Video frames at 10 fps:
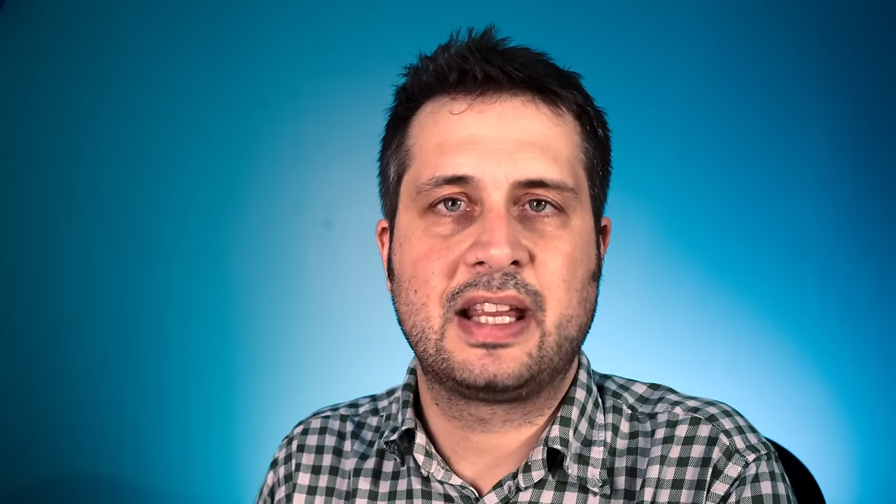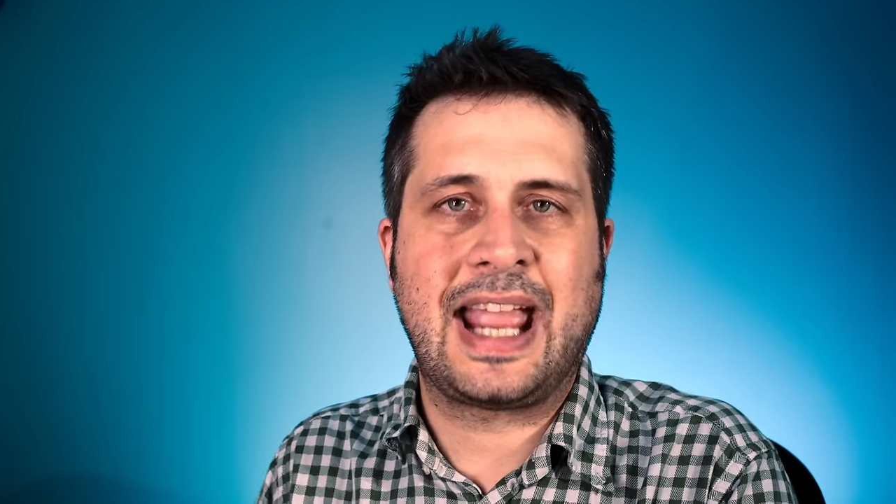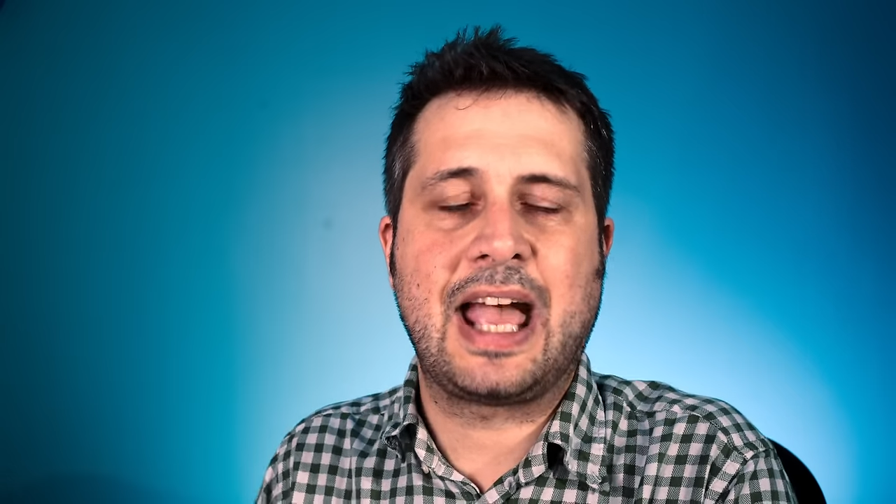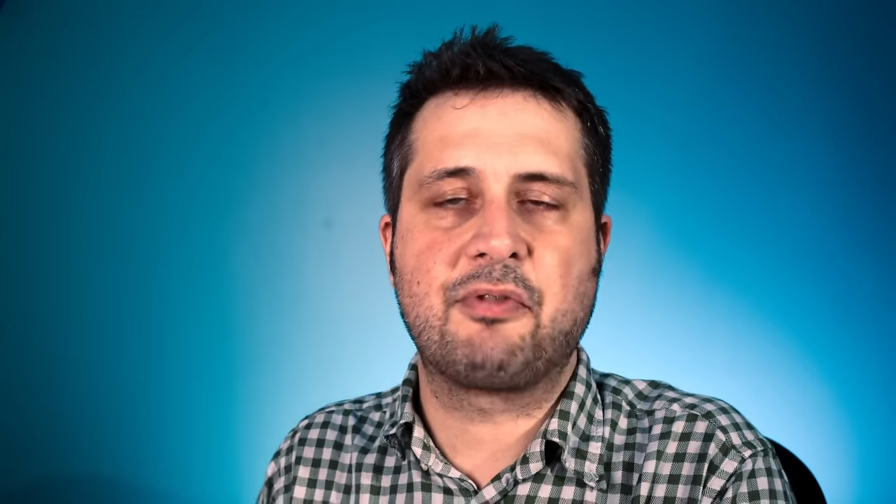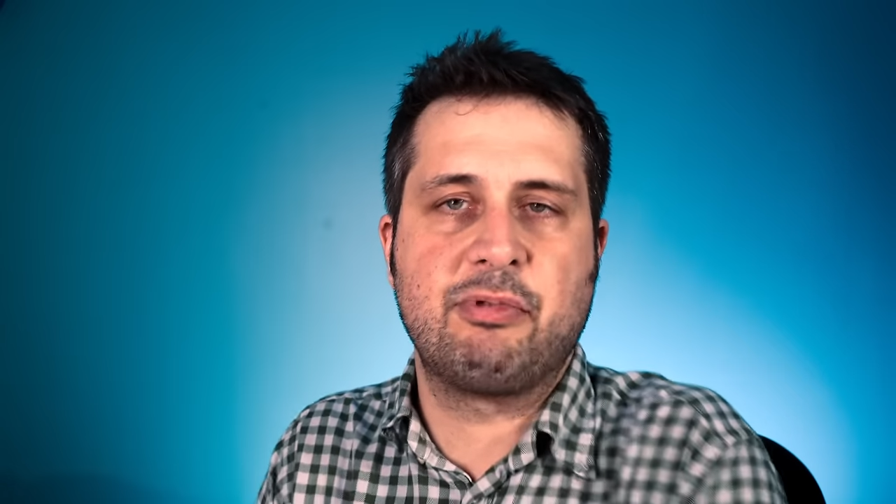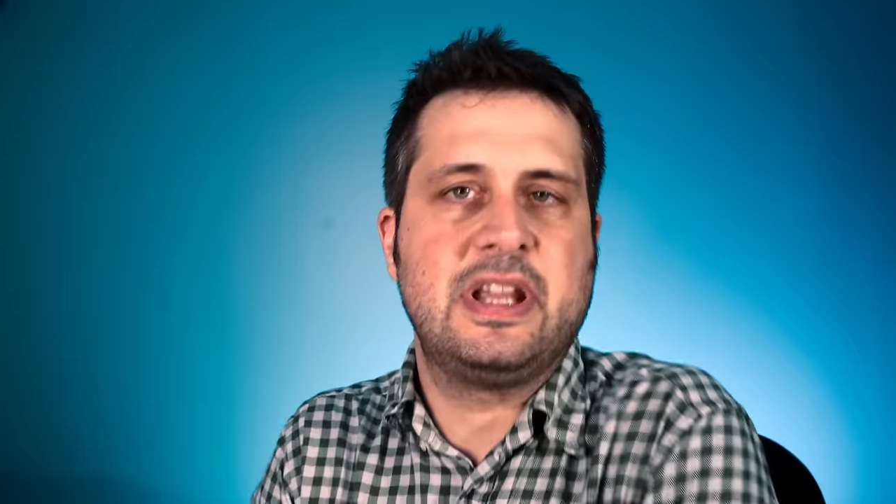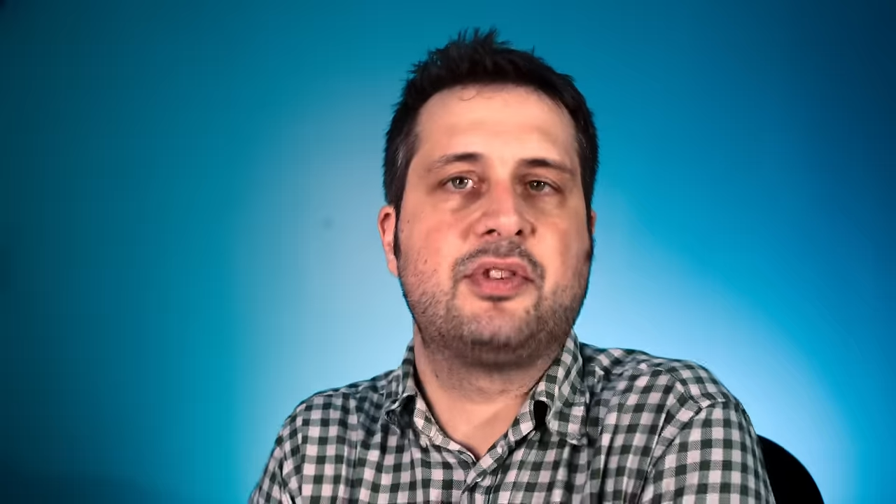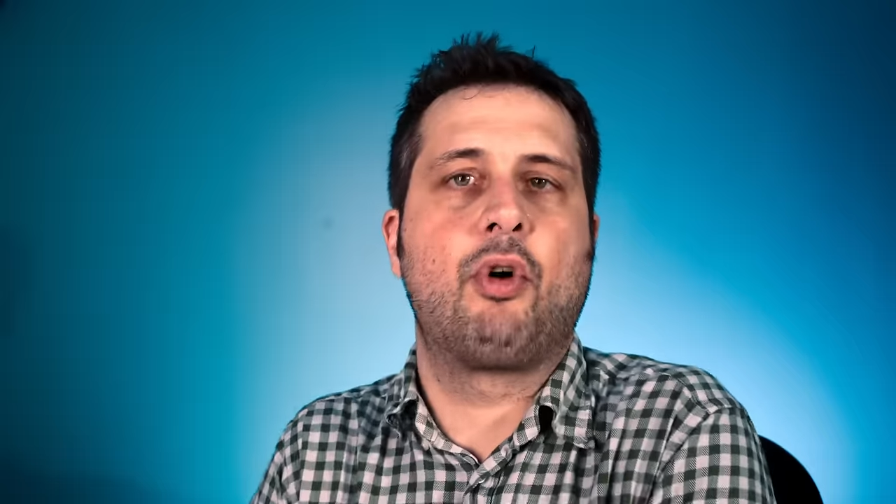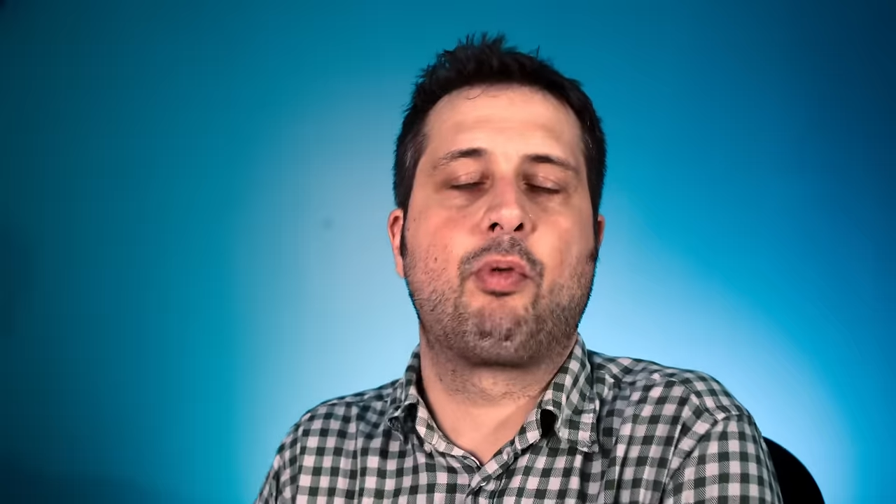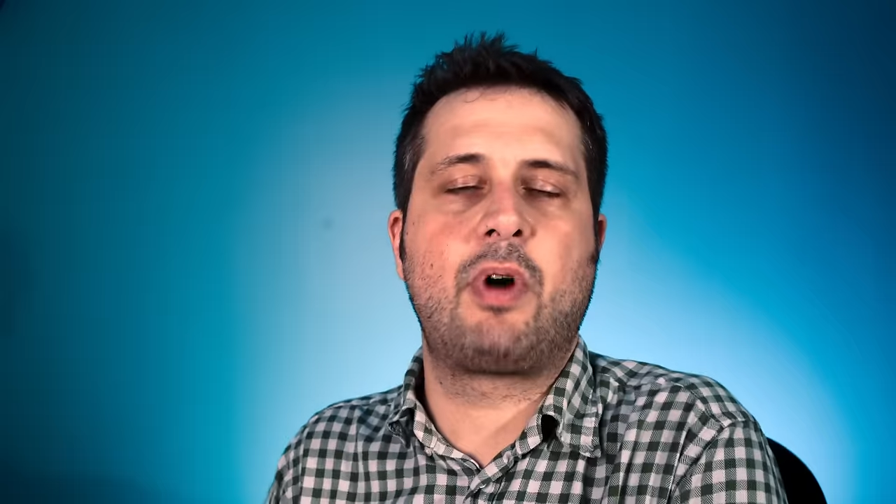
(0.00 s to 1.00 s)
can read
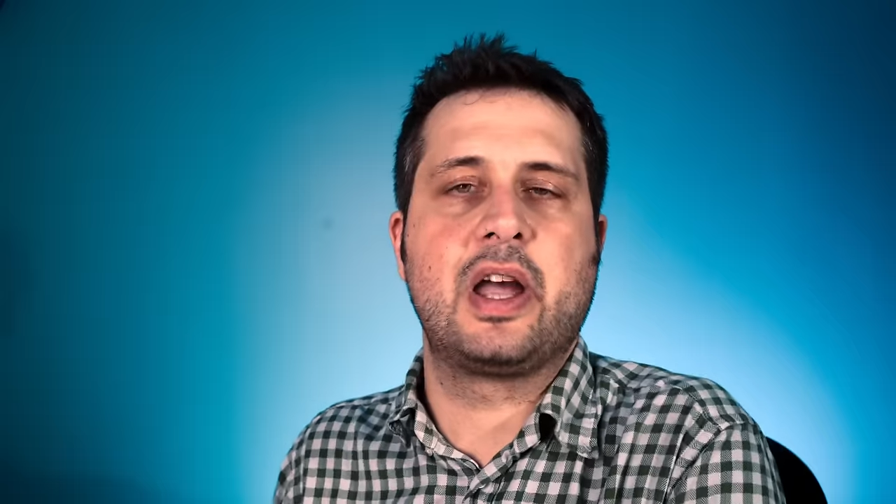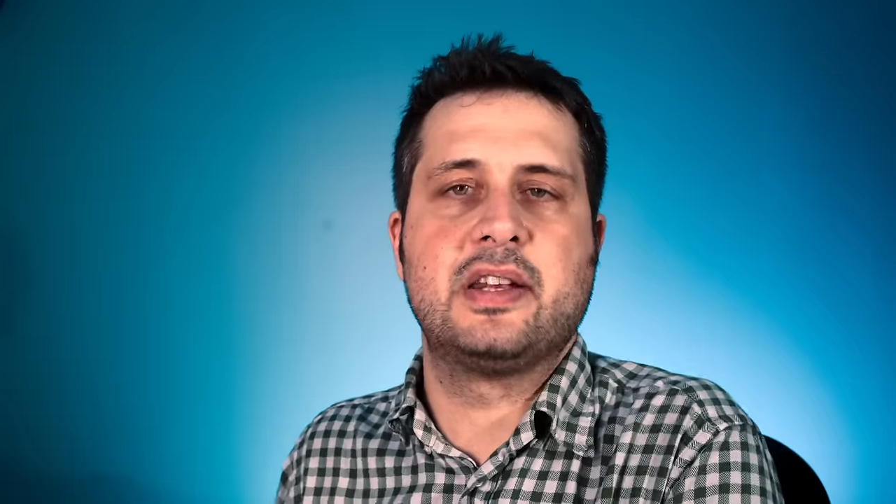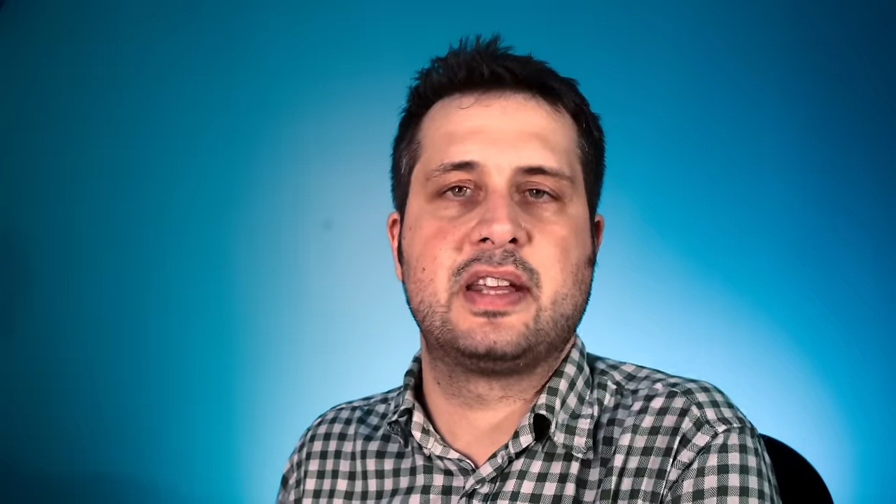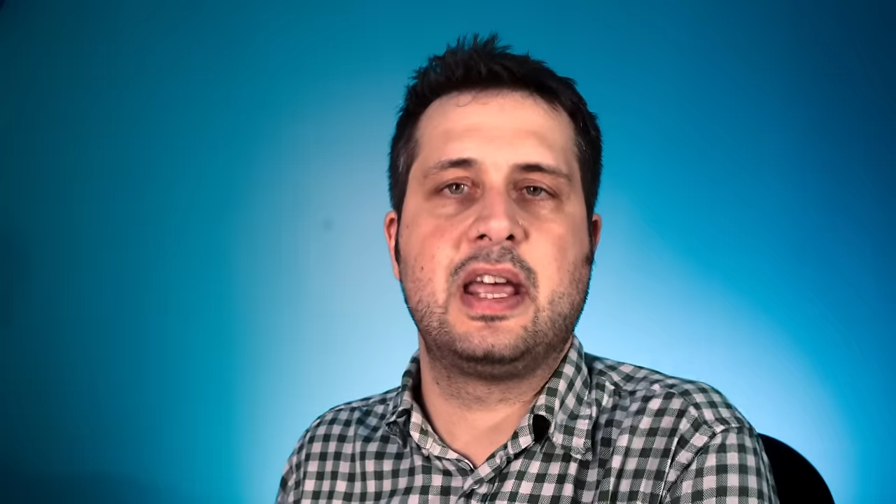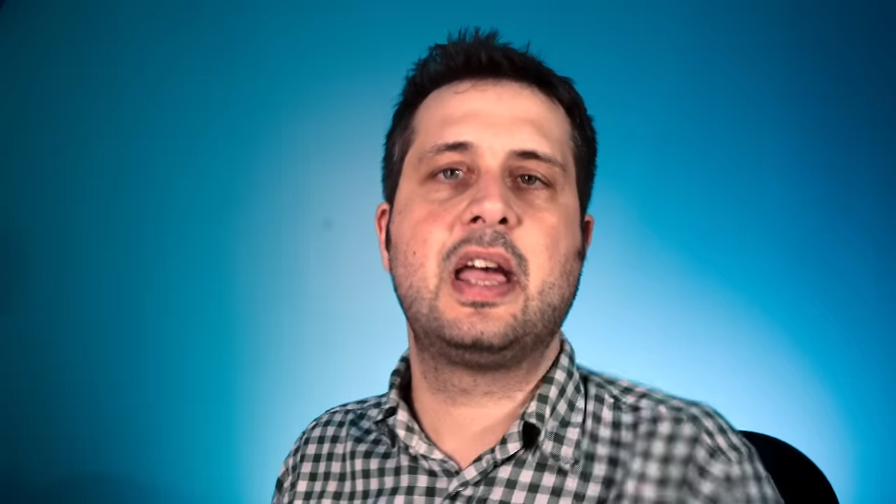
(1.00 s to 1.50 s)
or write,